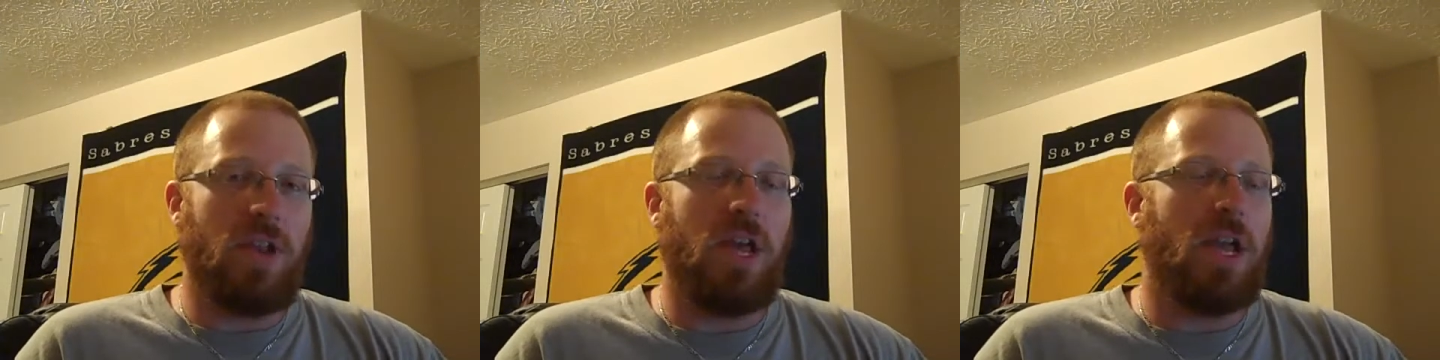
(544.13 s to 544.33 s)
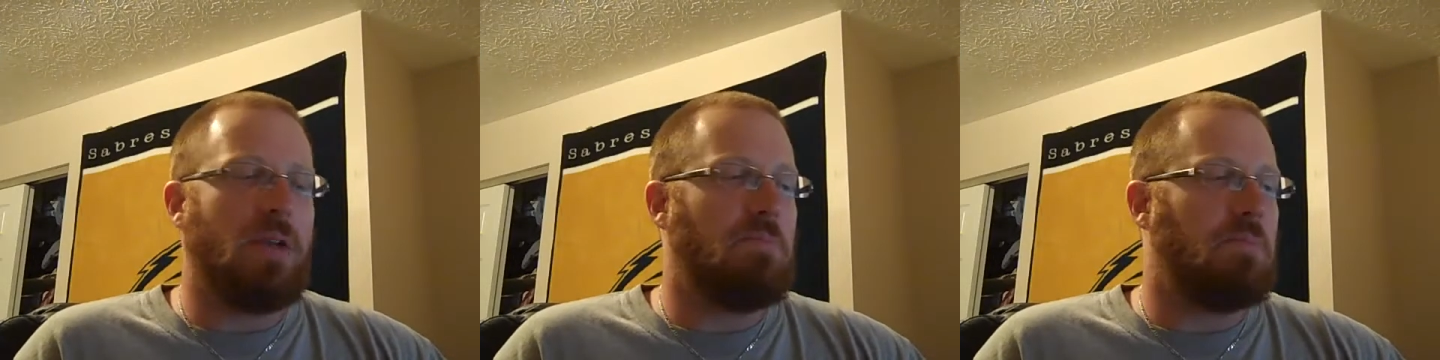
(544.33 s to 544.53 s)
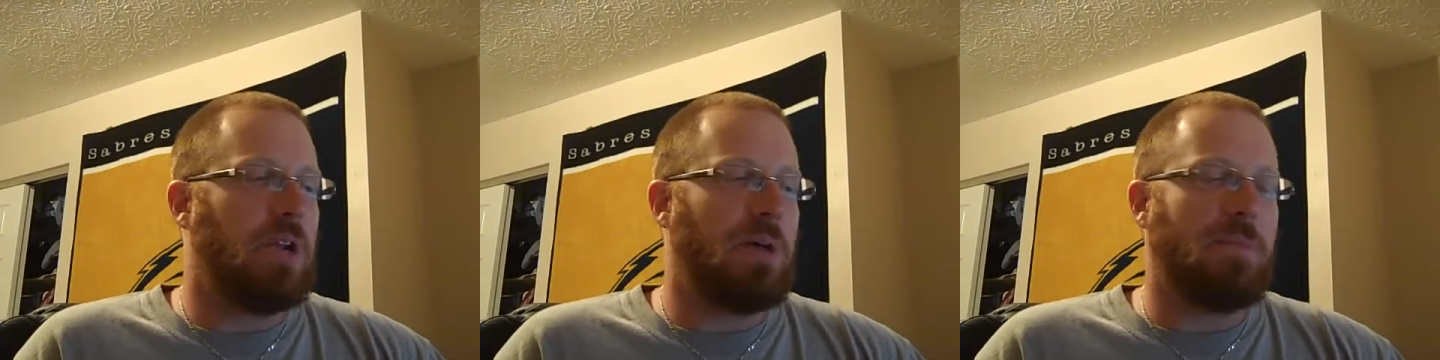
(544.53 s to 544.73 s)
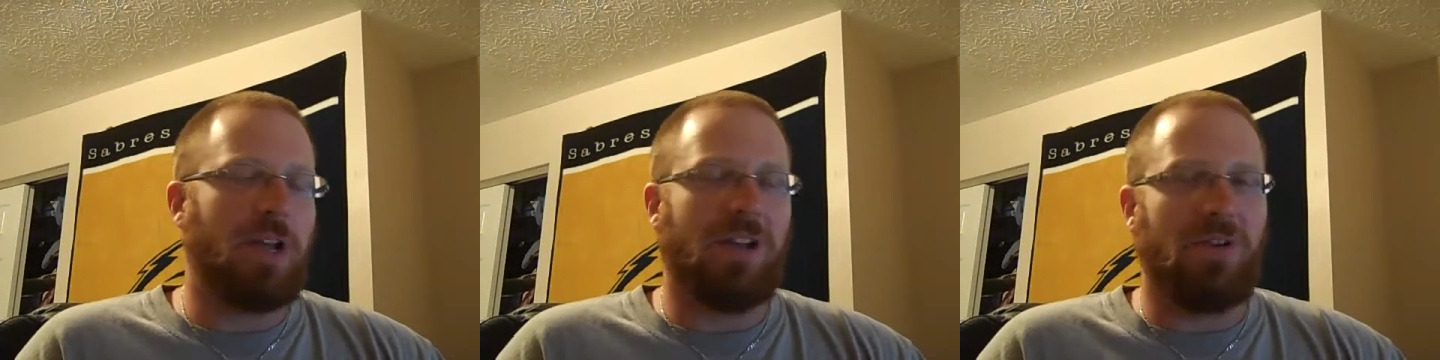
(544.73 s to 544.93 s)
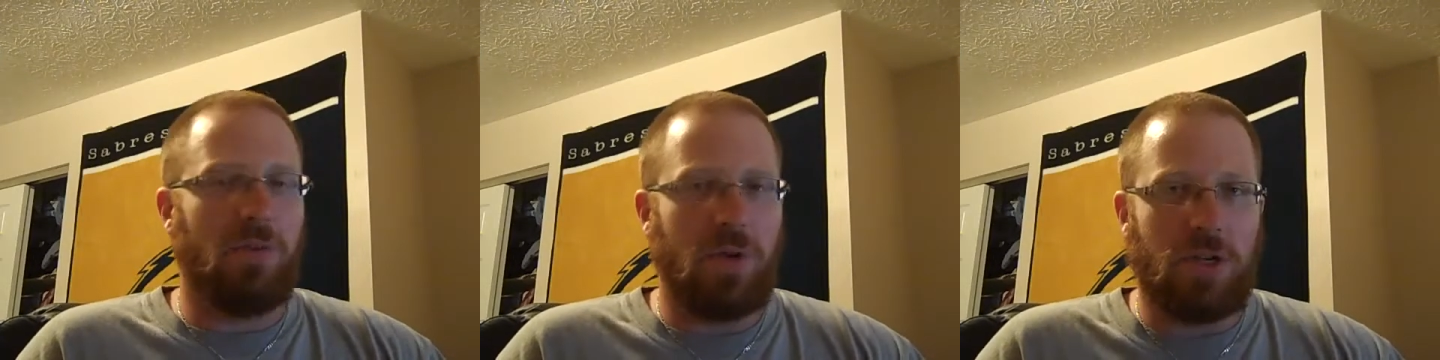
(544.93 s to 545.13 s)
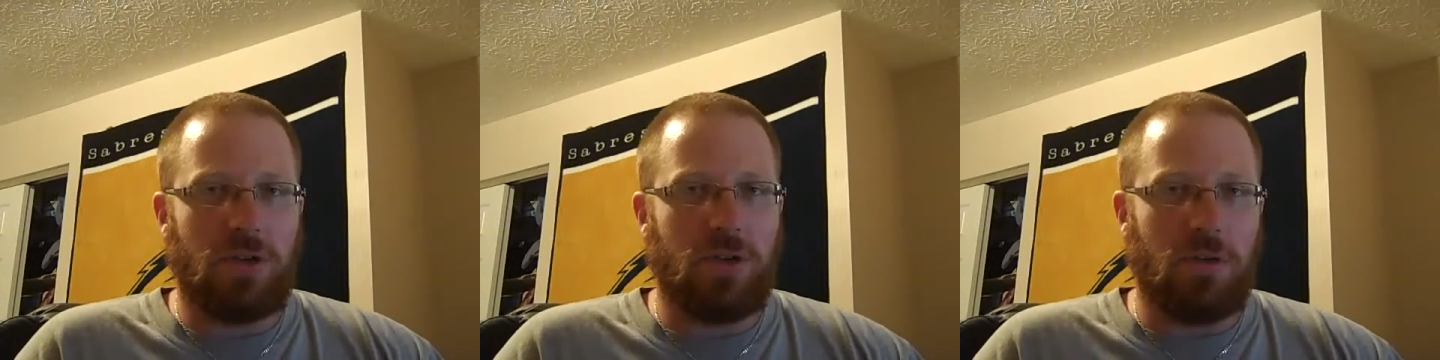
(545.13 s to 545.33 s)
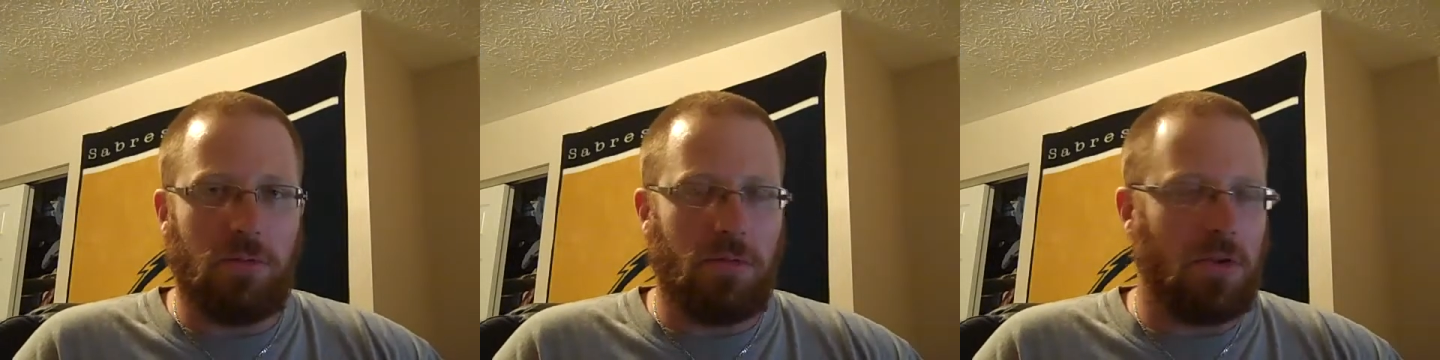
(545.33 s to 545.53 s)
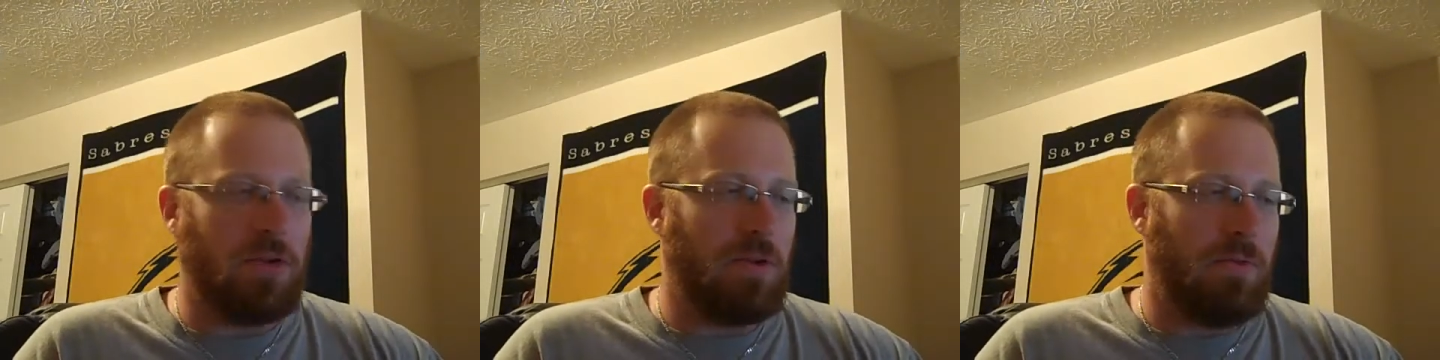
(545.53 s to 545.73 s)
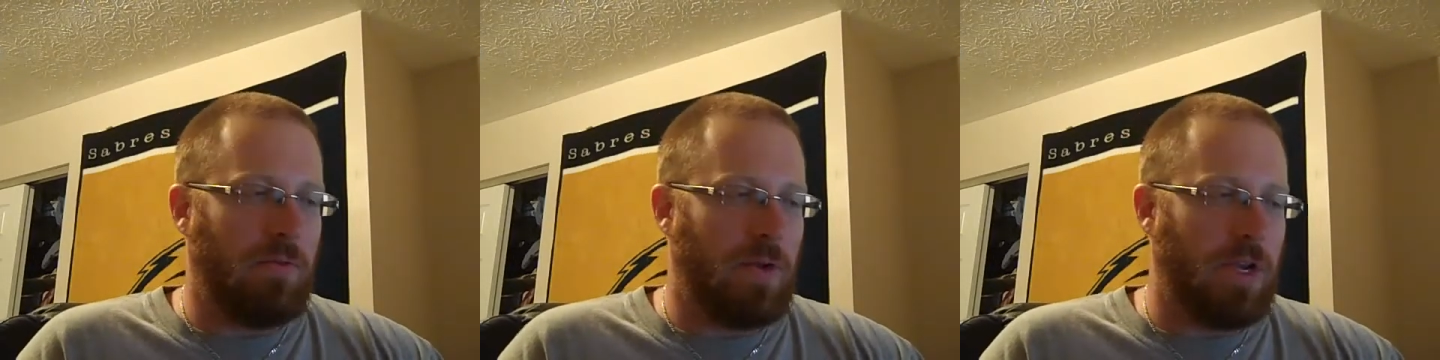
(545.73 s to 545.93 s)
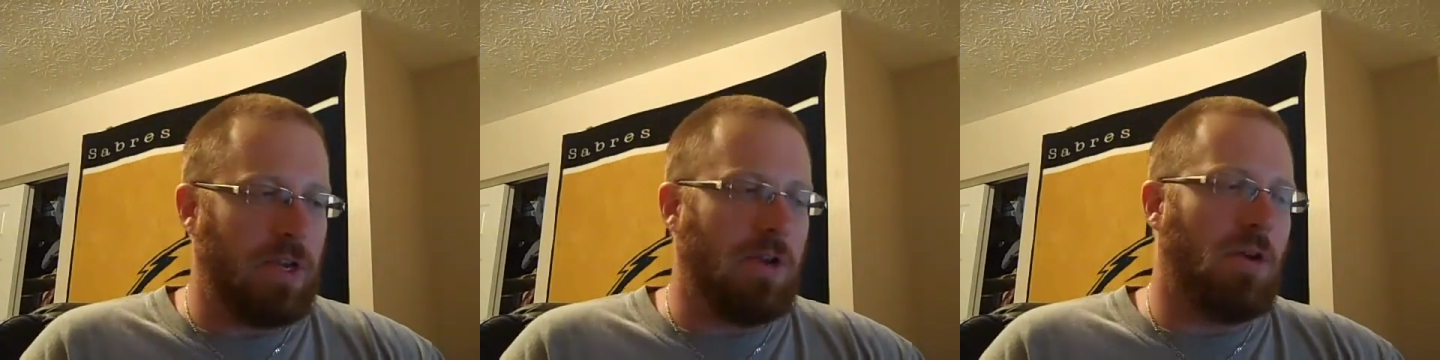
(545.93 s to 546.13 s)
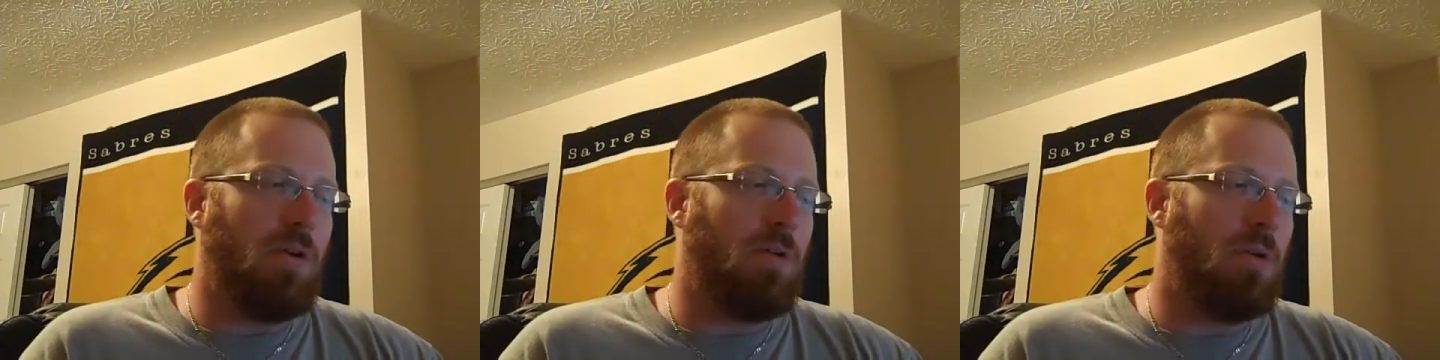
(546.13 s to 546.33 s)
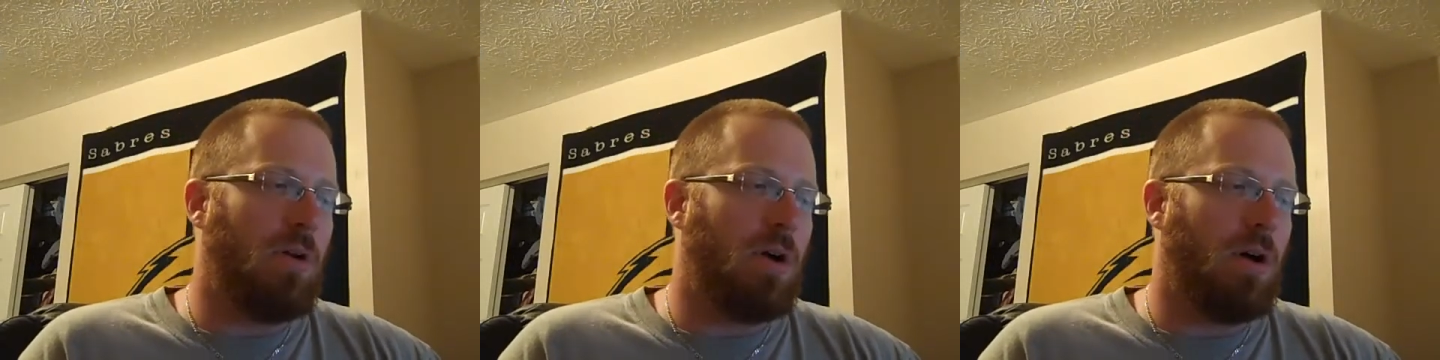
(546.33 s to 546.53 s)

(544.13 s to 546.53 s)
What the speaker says: a name, but I'm not going to reshoot a new video